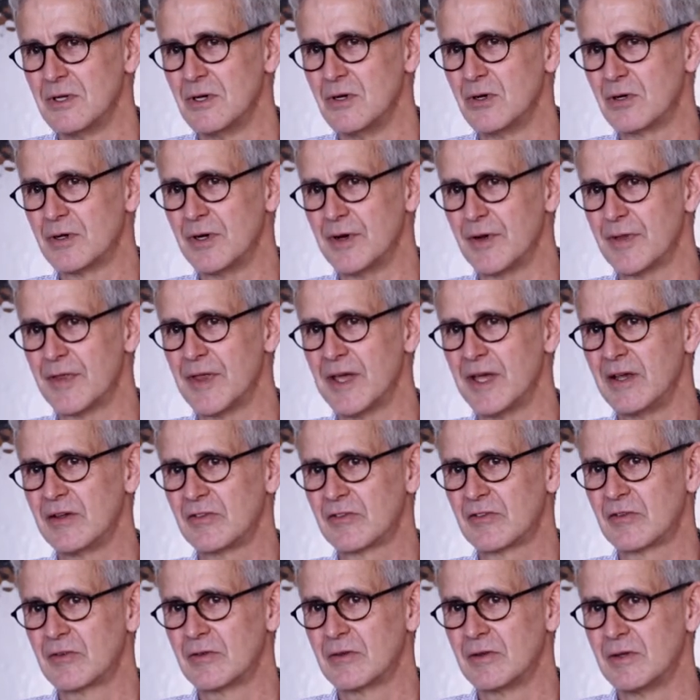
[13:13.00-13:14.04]
look at
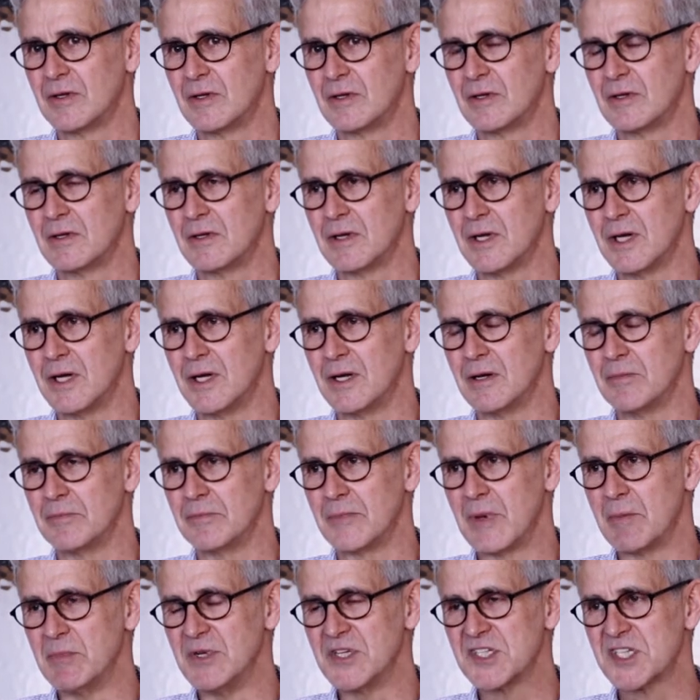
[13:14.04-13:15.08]
things. I
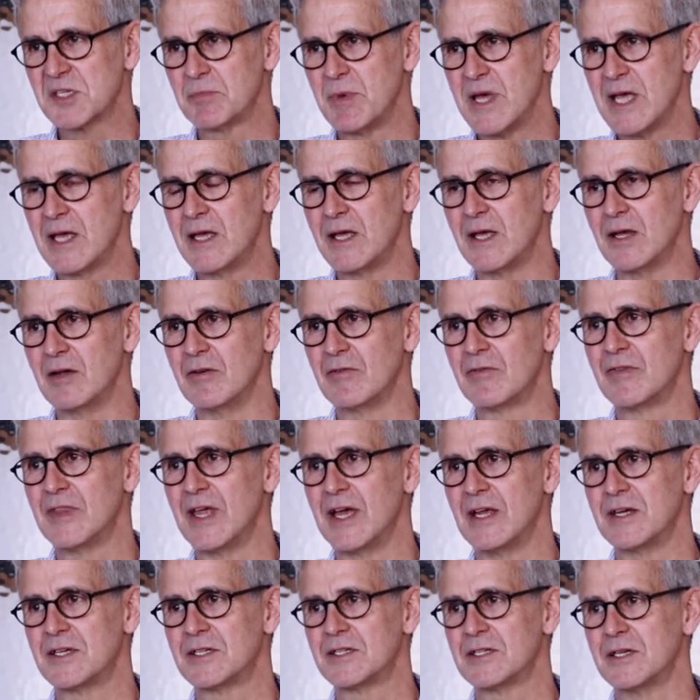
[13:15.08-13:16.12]
mean, just speaking of
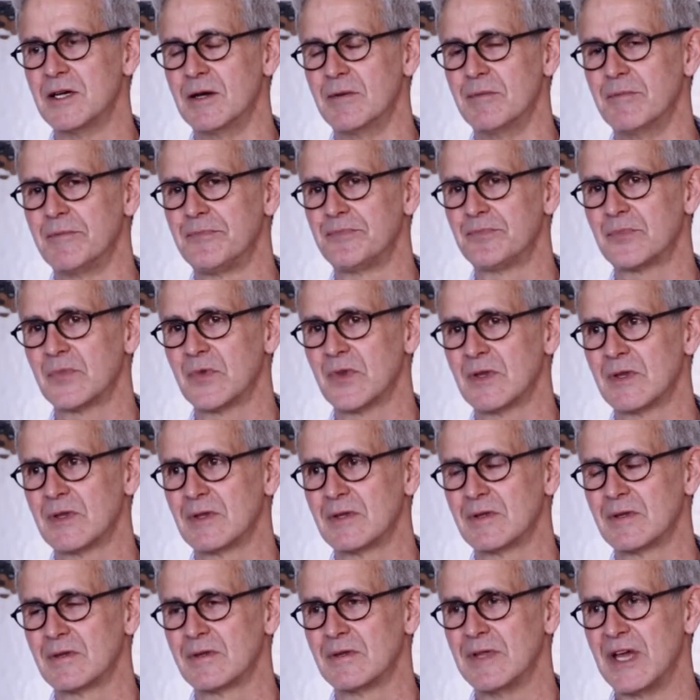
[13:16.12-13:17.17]
that
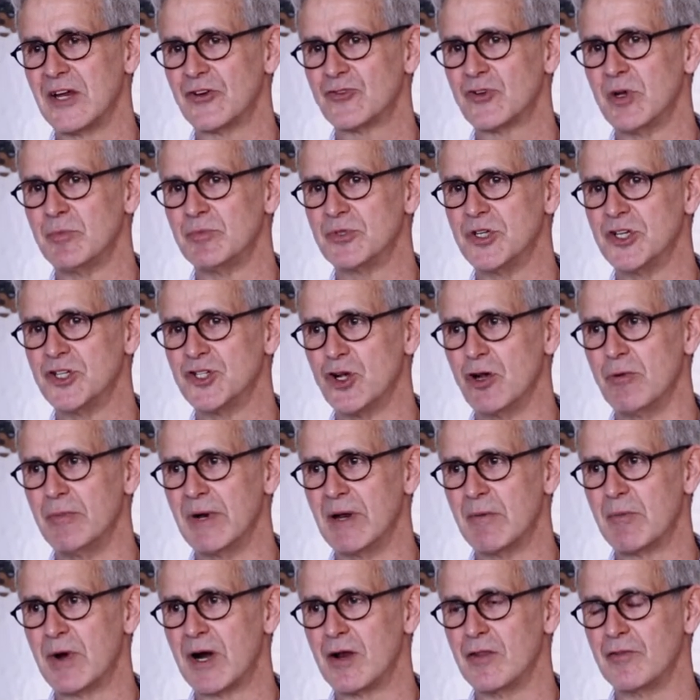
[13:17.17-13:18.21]
trip to
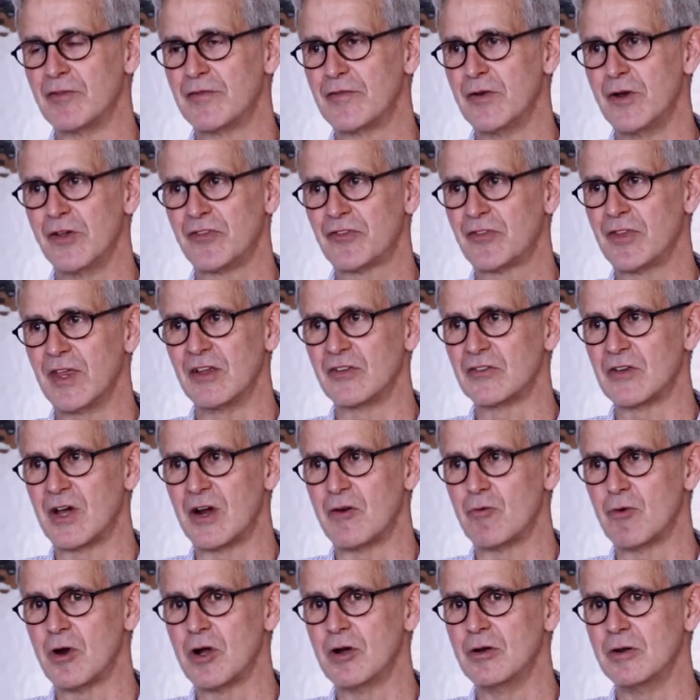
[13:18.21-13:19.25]
Germany, one of the first things
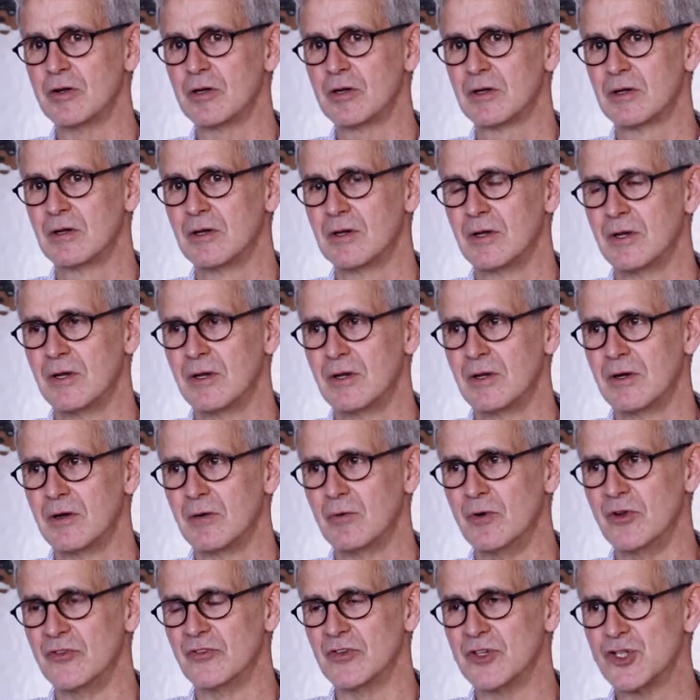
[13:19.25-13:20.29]
I wrote
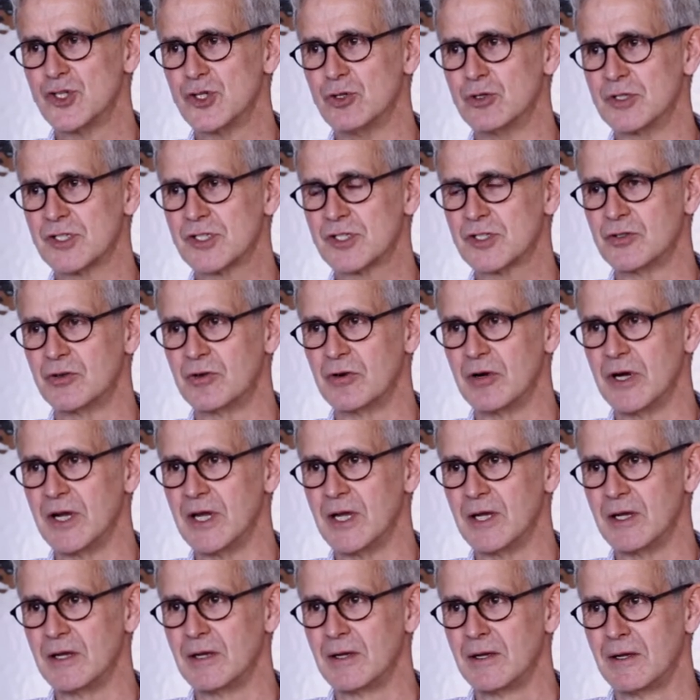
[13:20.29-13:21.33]
was a short
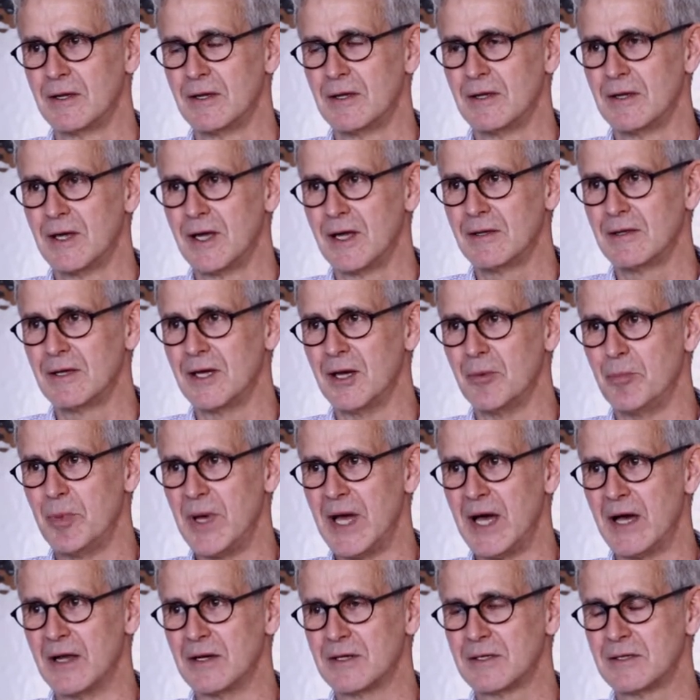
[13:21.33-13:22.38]
story
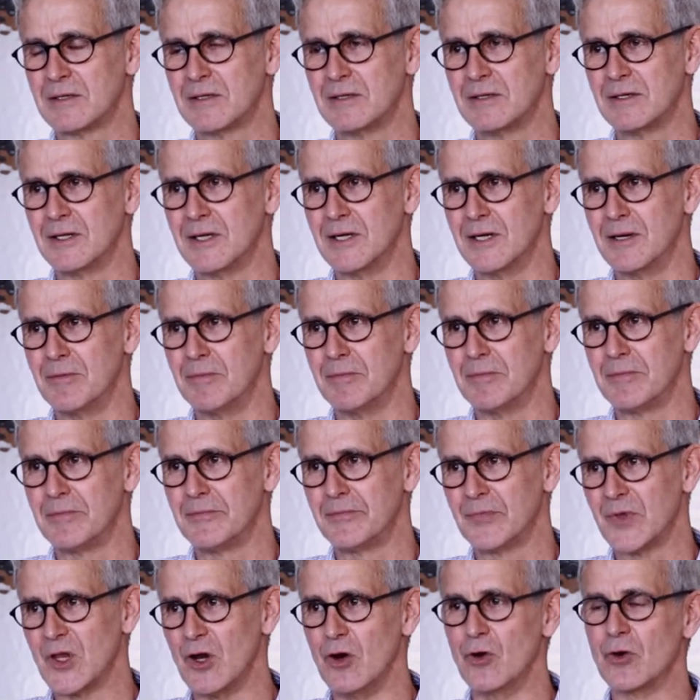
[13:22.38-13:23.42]
about
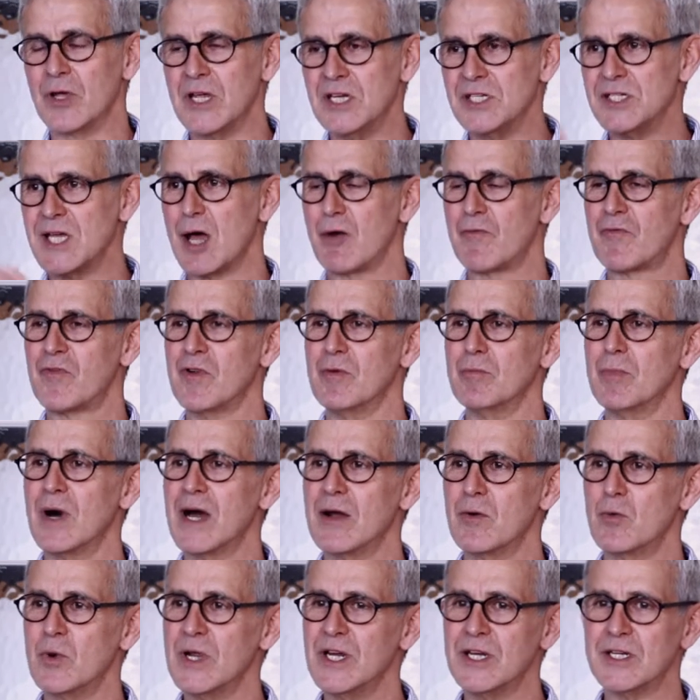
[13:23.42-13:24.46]
looking down from
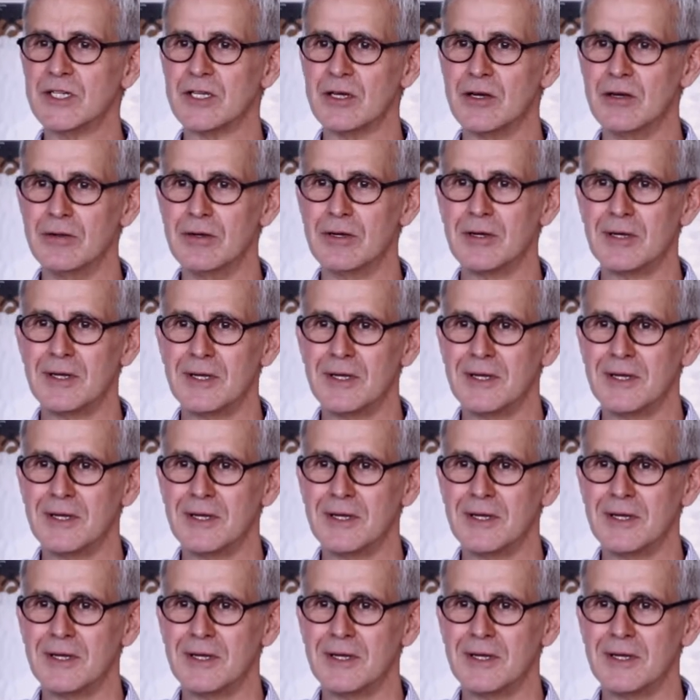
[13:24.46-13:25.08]
my window